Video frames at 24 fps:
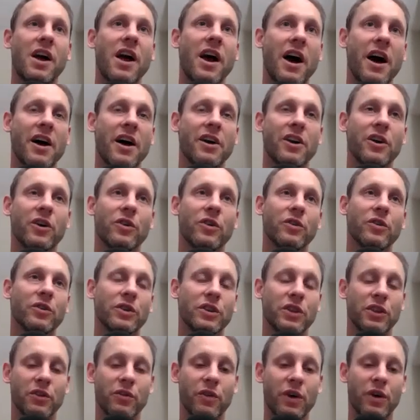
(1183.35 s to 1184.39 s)
I don't know,
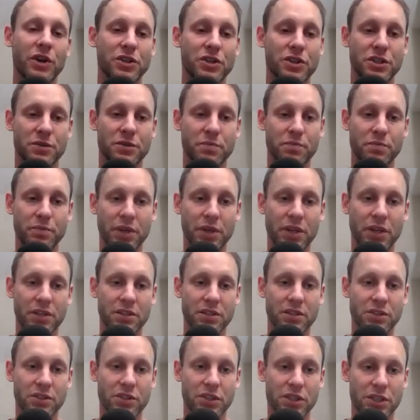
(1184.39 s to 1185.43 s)
the Russians beat
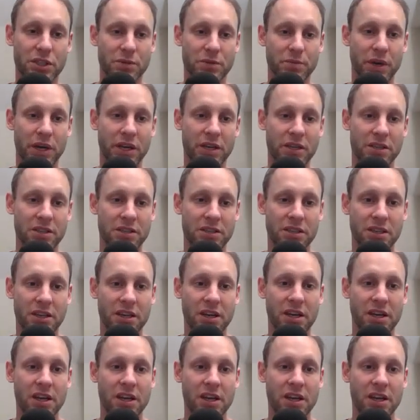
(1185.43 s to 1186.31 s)
us into space.